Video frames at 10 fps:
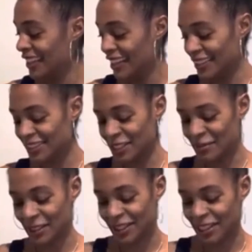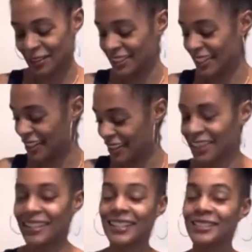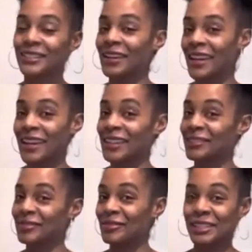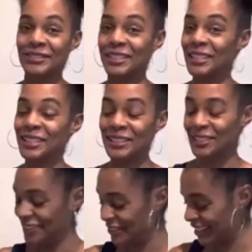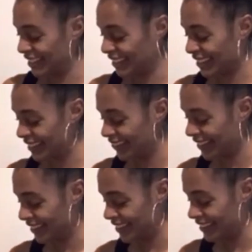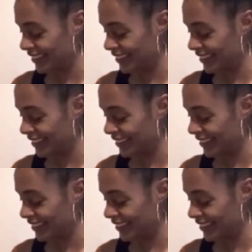This is gonna be long. We're gonna take all of it. That's okay. That's what it is. We're gonna take all of these.